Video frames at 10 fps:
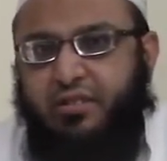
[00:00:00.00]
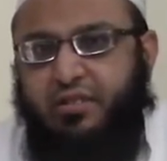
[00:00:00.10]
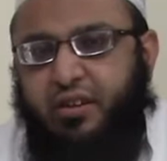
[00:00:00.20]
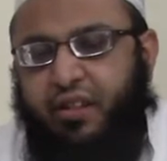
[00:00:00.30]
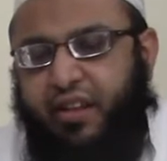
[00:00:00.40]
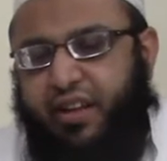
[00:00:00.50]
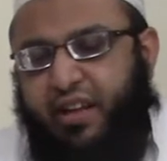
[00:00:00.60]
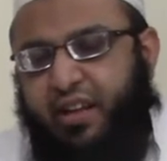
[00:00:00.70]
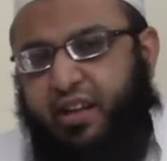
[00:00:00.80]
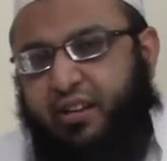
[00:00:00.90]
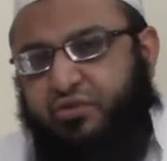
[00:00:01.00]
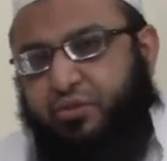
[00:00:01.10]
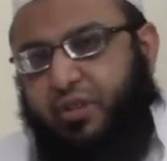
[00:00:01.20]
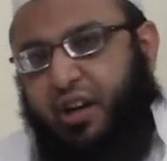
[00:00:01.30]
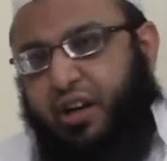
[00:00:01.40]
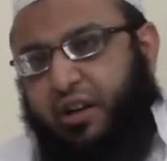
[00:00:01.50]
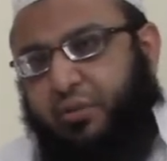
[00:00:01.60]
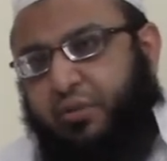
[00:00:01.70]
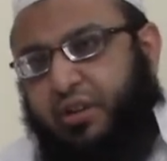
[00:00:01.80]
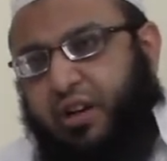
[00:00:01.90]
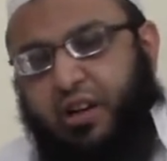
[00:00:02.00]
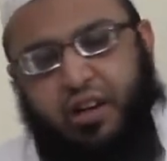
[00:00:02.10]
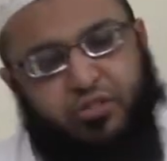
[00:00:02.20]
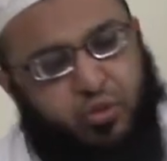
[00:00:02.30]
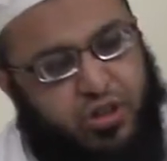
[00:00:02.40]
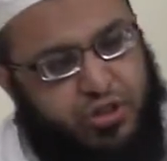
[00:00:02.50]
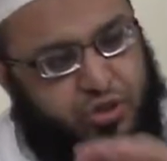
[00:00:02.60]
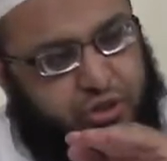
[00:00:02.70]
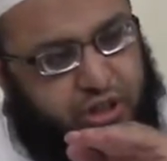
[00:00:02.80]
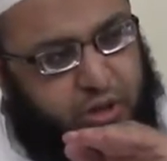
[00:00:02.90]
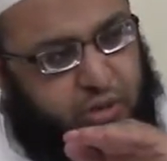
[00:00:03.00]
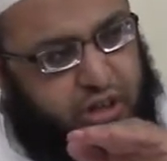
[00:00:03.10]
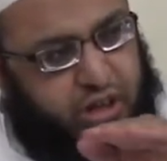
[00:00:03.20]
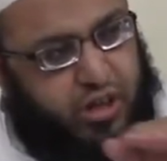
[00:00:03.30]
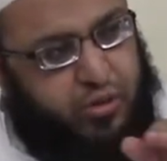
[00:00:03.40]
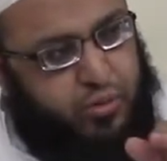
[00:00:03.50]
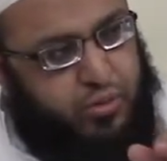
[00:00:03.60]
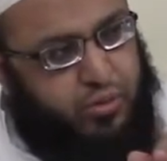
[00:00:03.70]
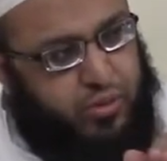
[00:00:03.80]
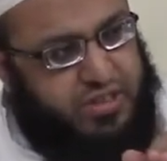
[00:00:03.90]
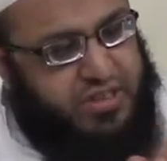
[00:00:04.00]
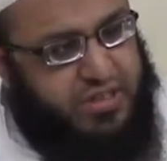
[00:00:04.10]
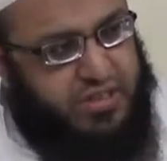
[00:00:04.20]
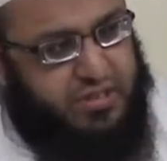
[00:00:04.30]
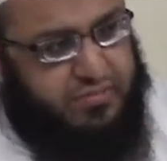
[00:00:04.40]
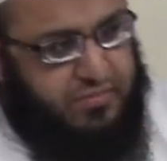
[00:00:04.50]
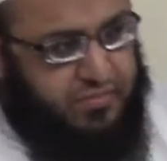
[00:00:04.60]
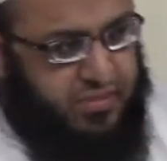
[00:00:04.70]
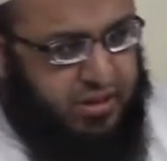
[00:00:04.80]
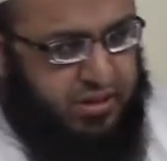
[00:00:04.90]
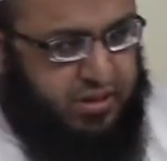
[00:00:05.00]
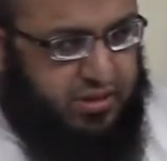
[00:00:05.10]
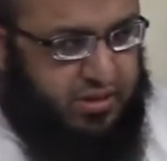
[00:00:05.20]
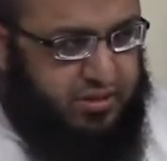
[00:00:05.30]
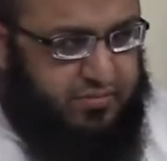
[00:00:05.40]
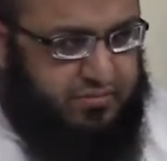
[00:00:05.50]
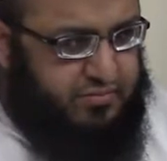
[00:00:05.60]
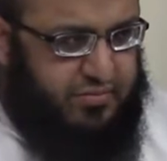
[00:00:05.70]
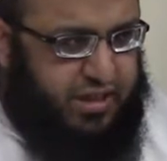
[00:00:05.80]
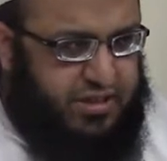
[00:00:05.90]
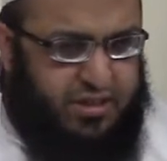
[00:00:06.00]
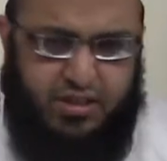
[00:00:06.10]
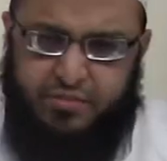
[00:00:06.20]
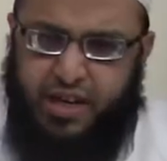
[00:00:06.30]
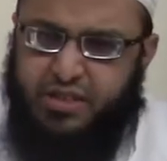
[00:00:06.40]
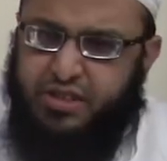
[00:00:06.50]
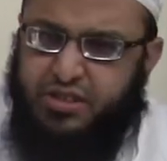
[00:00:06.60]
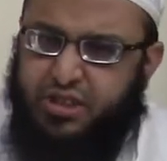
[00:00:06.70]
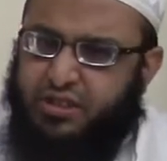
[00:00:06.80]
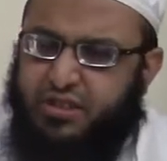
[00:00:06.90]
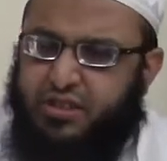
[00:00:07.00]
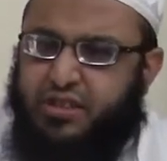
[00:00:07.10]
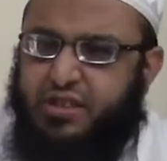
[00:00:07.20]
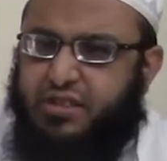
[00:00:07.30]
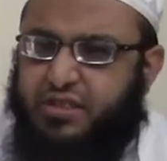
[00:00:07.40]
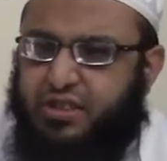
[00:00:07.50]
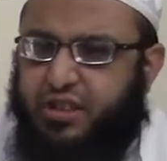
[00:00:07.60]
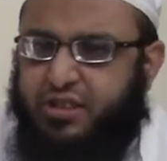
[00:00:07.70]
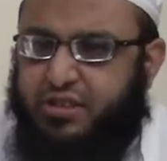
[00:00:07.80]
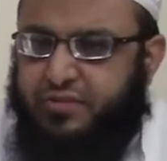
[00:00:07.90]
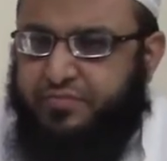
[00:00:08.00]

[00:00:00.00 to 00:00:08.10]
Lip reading: Allah subhanahu wa ta'ala has one sunnah, one qanoon, one system. That system hasn't changed and it doesn't change.